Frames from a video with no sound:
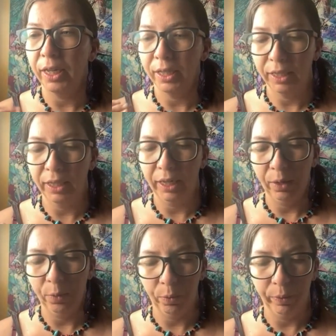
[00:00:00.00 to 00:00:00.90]
and
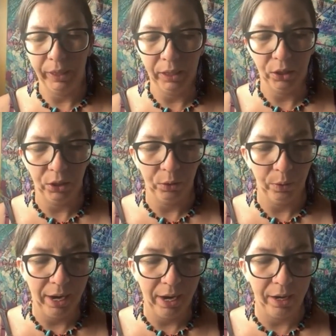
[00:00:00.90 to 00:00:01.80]
see what we need to
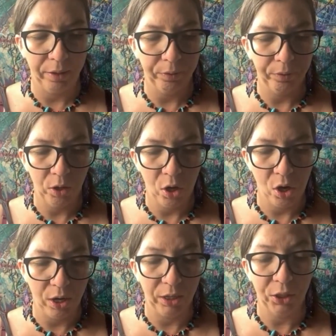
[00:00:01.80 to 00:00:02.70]
have
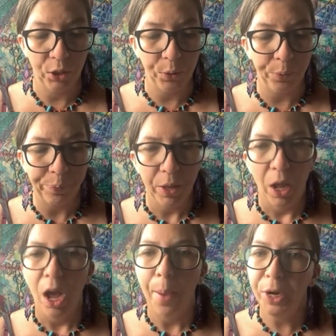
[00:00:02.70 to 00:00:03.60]
on. So
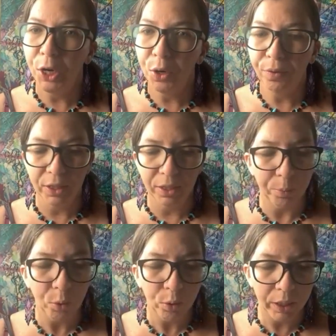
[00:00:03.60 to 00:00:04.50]
I'm going to go over
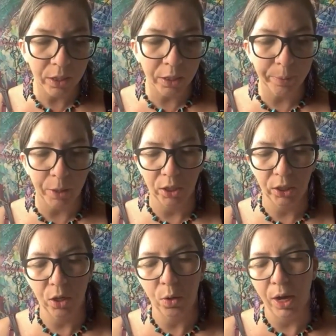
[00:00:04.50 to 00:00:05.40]
some oils, but
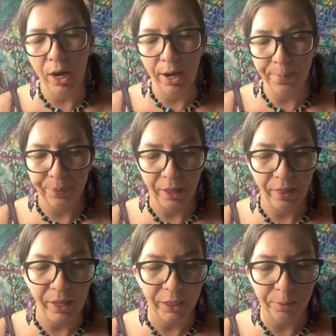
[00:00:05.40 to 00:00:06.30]
also
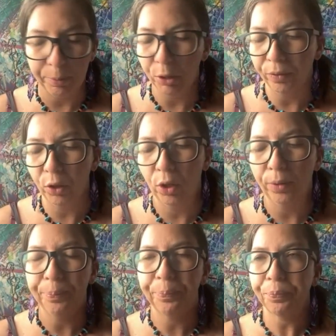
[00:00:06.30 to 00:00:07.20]
this
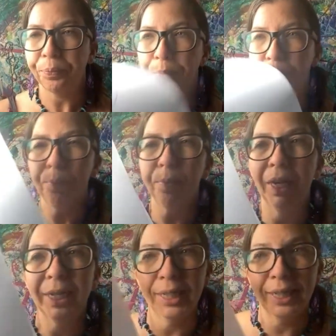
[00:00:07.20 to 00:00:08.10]
beautiful
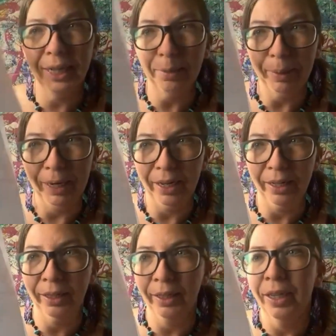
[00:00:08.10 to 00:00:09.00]
stick
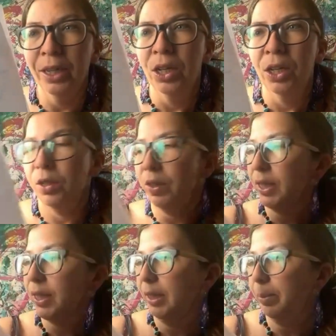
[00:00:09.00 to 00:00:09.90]
man. So
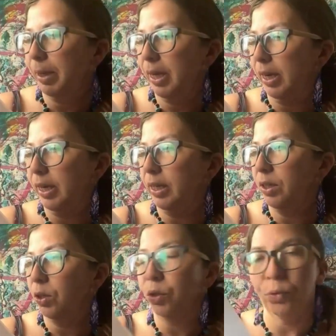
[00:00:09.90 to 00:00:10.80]
this stick man
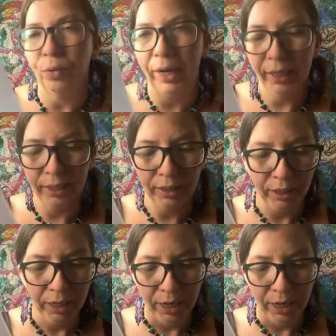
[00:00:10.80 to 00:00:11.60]
is great.